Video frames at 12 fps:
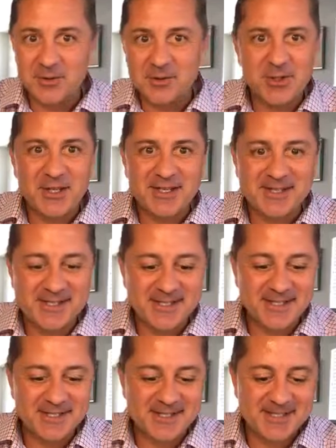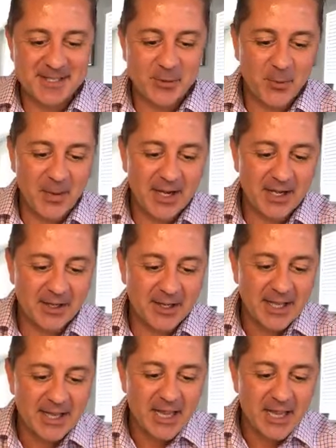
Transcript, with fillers: but you can still see around.